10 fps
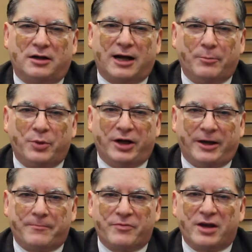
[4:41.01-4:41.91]

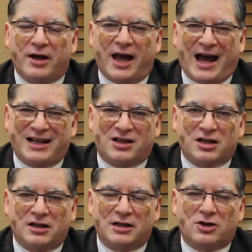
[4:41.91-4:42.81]
company? And the
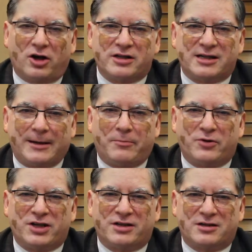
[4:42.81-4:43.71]
third concept,
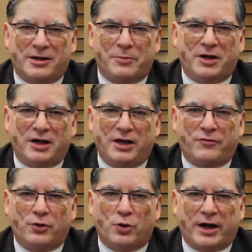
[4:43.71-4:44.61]
which is typically,
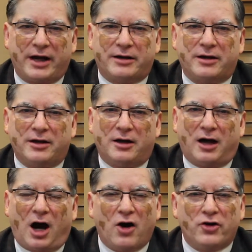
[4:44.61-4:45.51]
if you look at
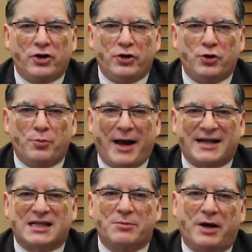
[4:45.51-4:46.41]
how do you
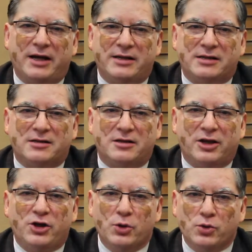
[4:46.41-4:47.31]
maximize
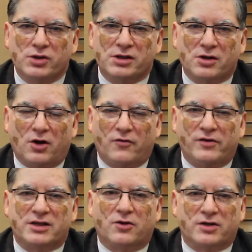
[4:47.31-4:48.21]
the use of
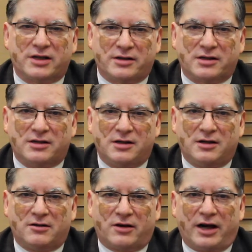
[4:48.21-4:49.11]
resources,
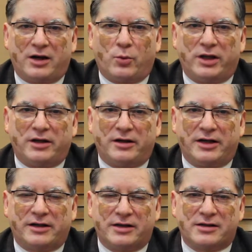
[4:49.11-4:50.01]
right? Whether
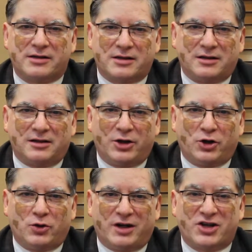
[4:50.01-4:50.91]
it is
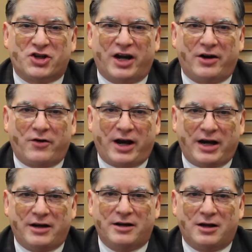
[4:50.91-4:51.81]
a share
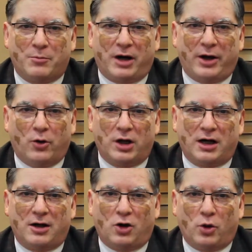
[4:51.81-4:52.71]
ride by
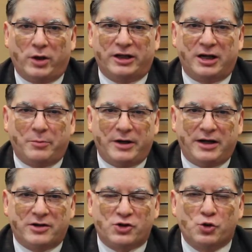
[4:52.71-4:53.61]
Ola or whether it
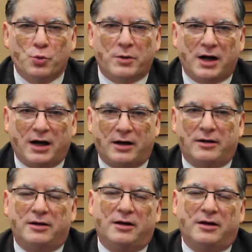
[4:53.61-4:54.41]
be a Zoom car